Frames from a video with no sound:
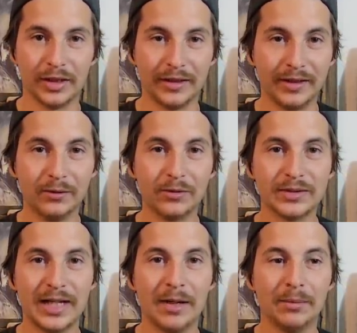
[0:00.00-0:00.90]
And I think what
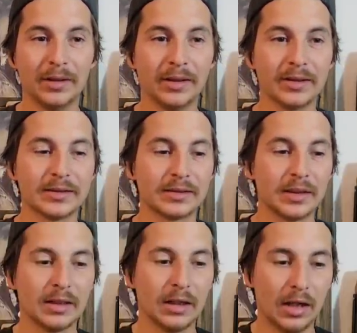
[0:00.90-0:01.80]
was happening is
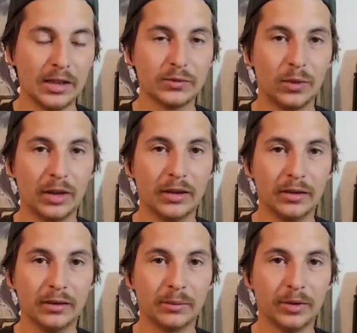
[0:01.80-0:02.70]
us walking
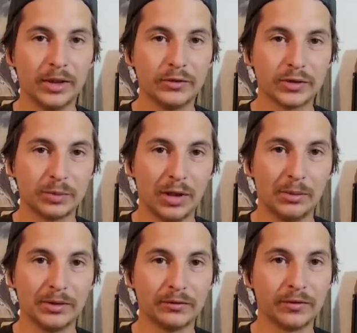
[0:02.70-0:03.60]
on the bridge was
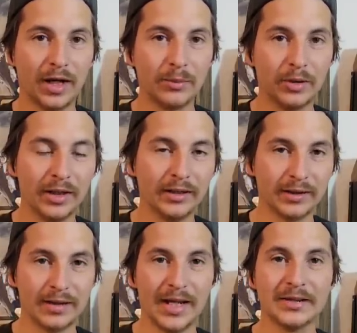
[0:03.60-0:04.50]
probably vibrating
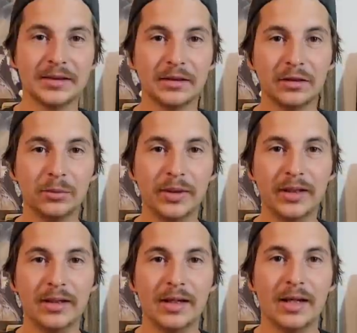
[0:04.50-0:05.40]
the nest a little
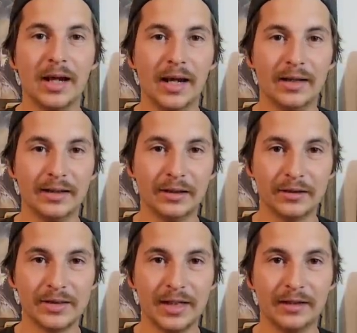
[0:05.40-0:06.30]
bit and
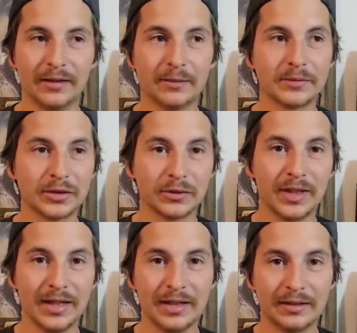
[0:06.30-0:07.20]
irritating them, so
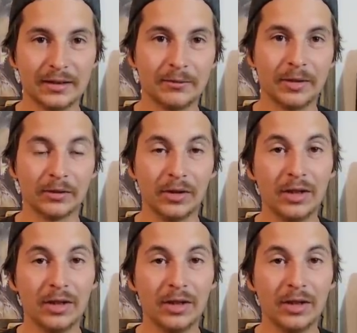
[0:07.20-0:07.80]
they had come out.